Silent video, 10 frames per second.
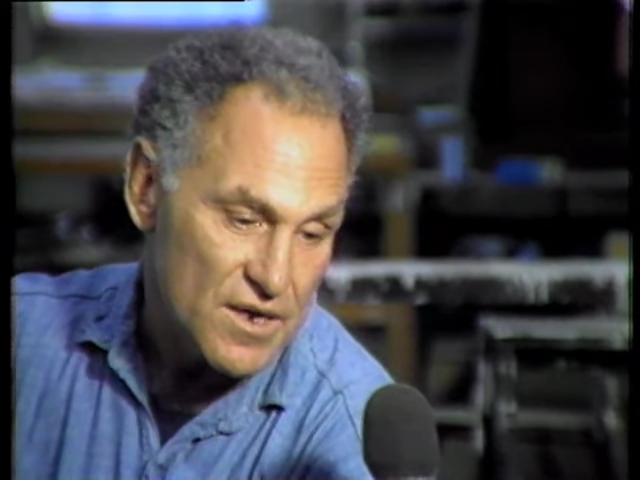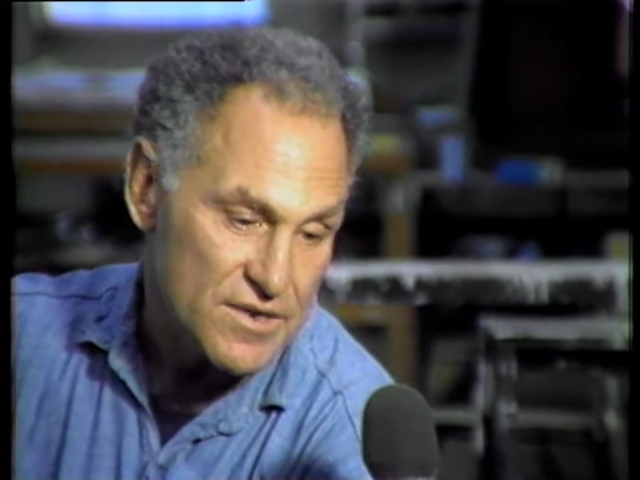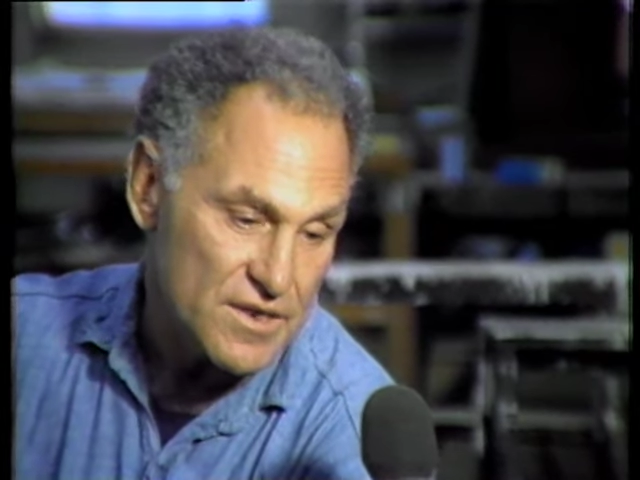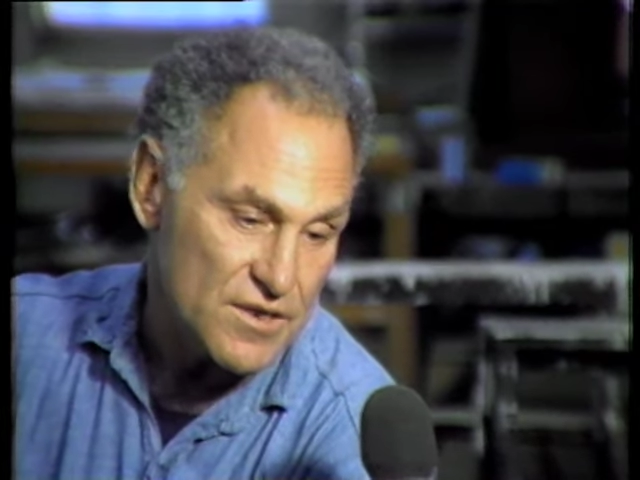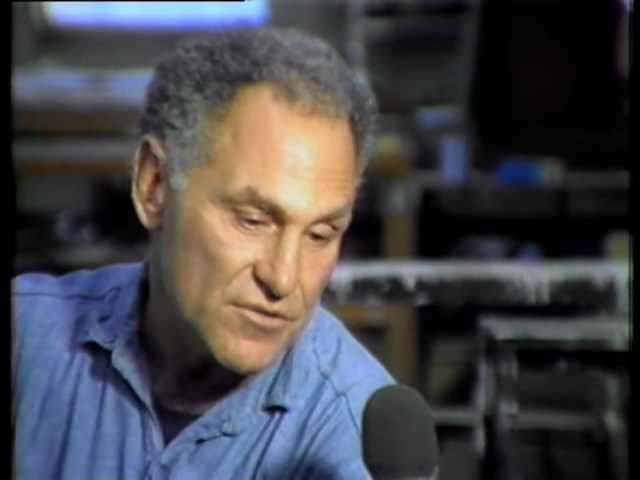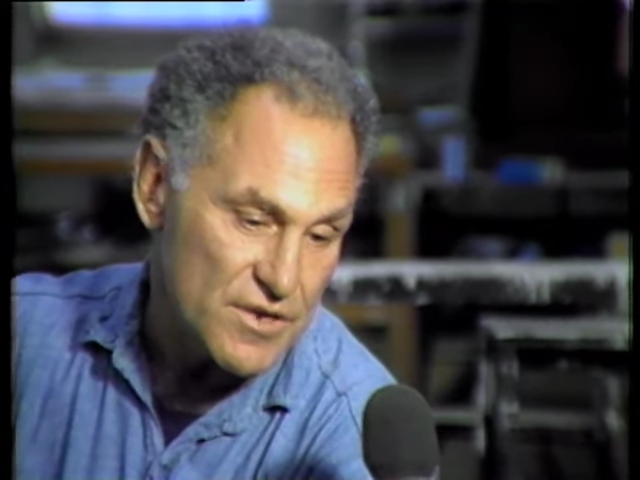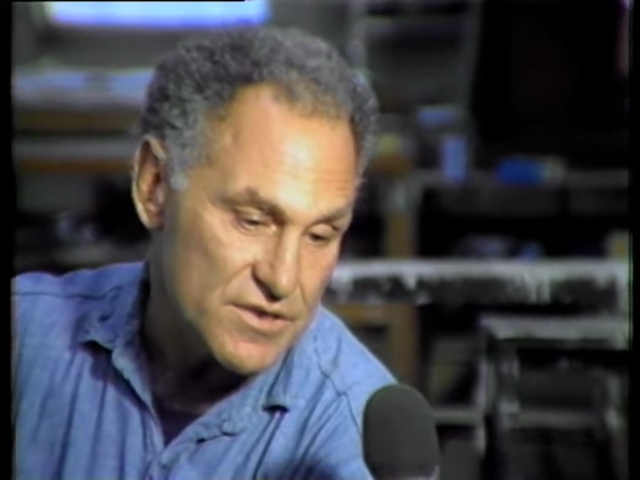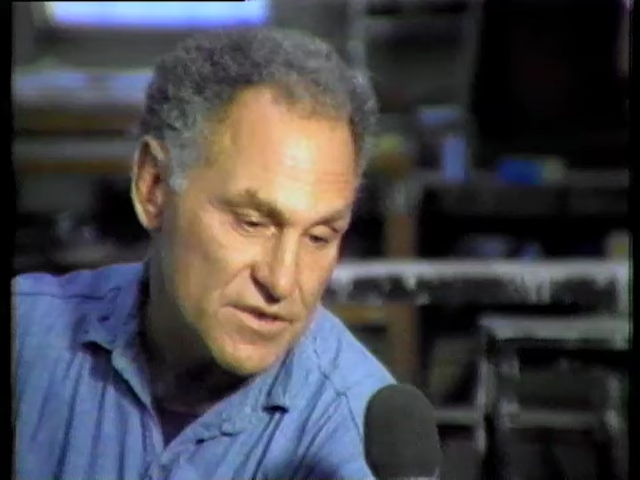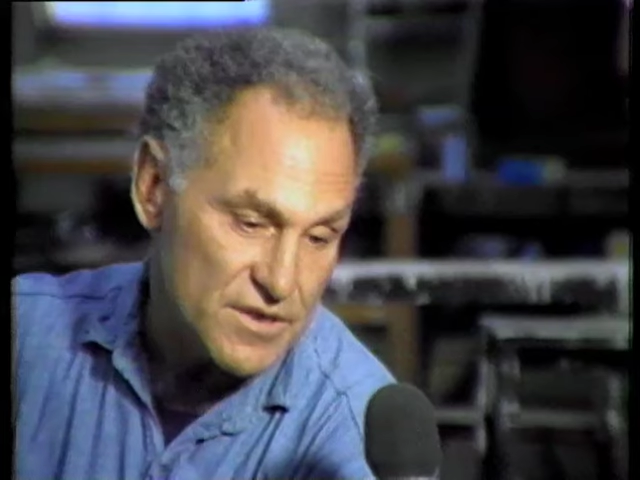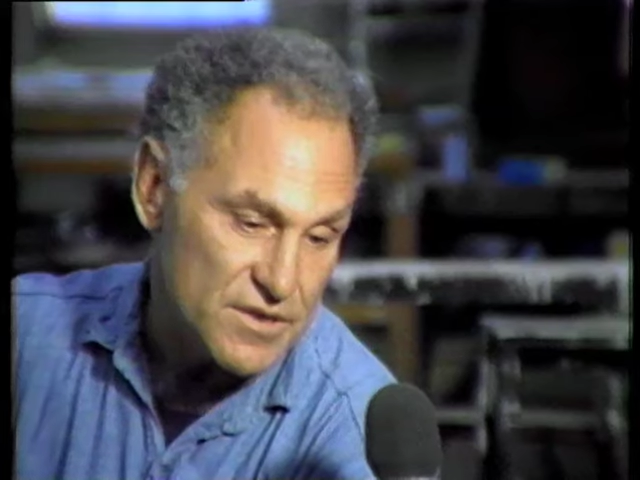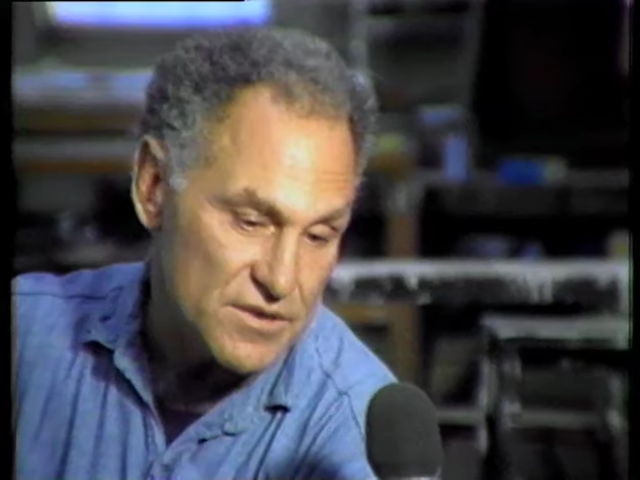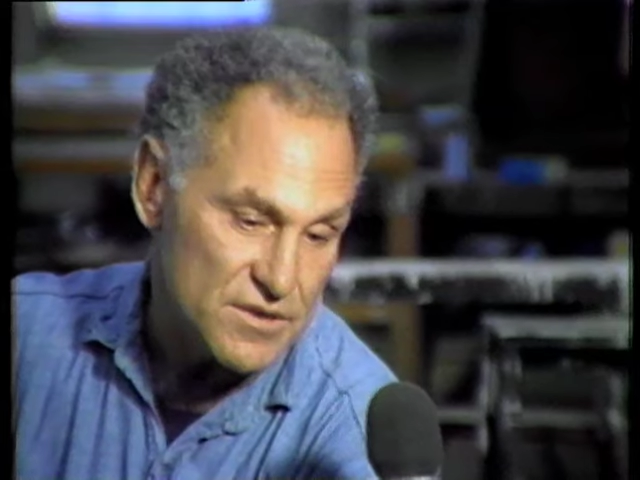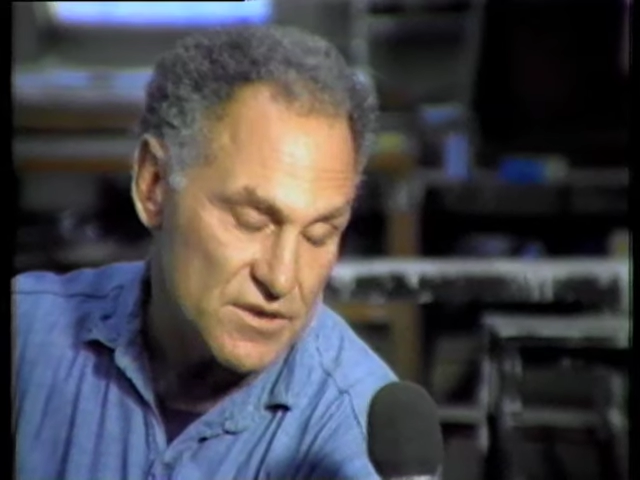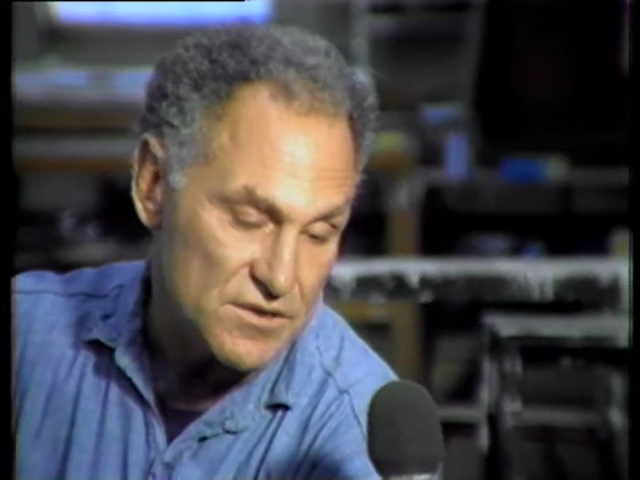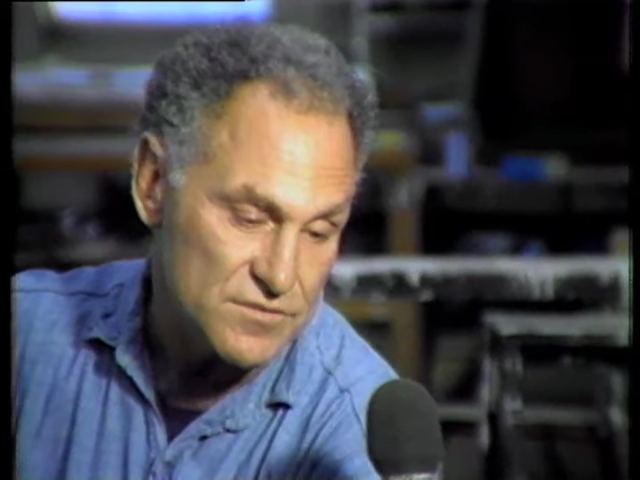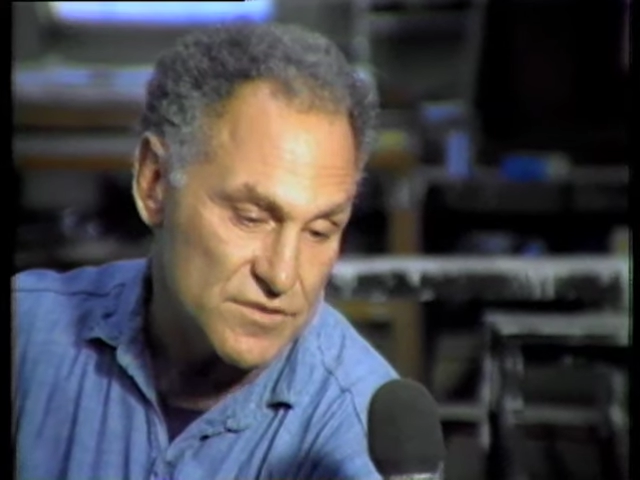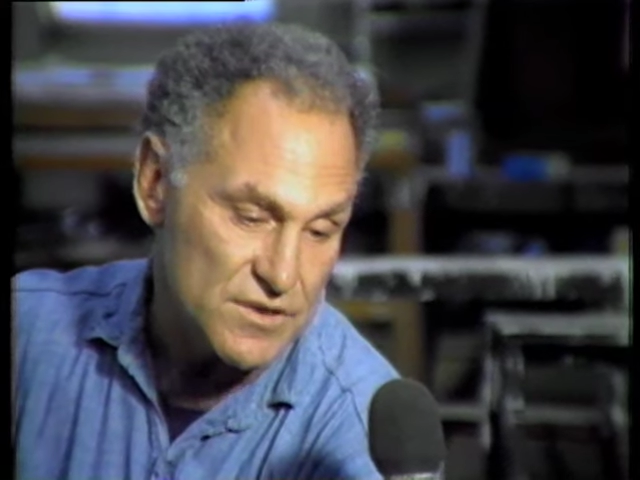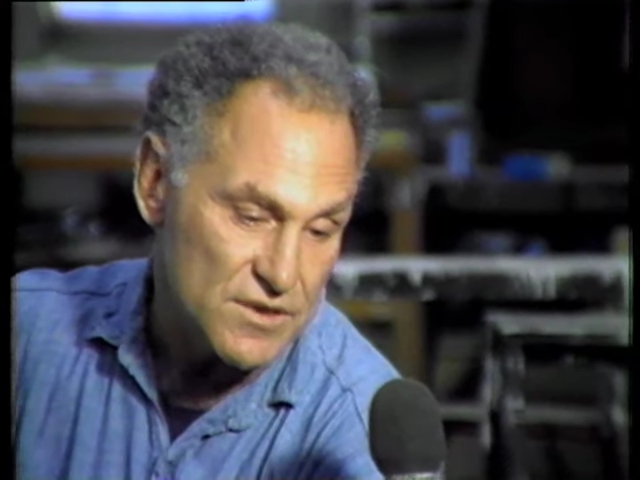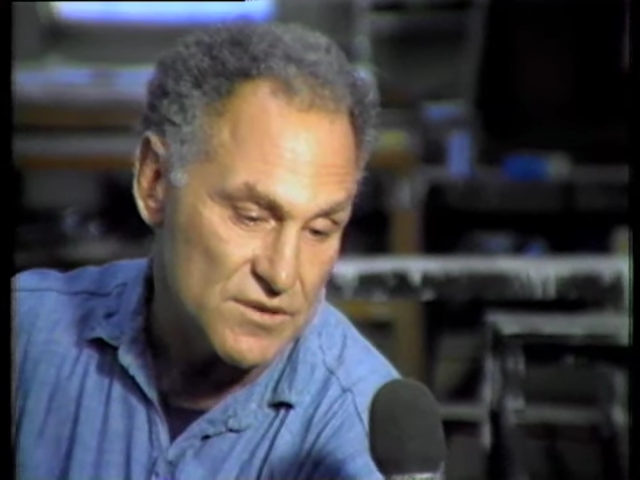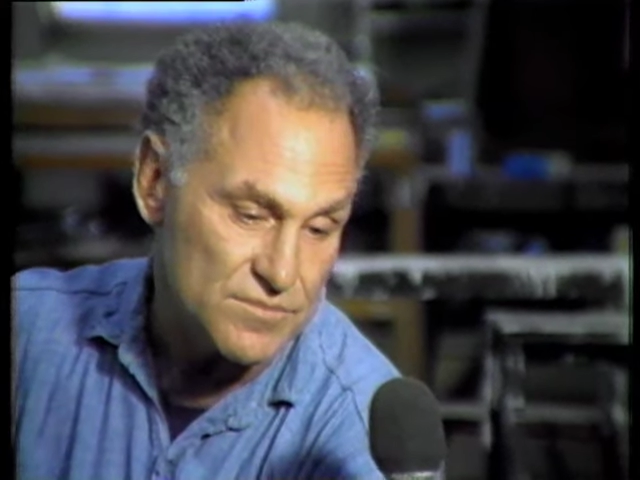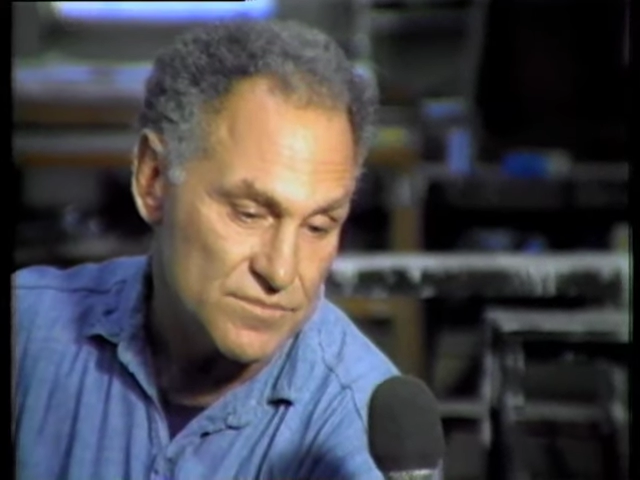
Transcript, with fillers: I take a great deal of uh,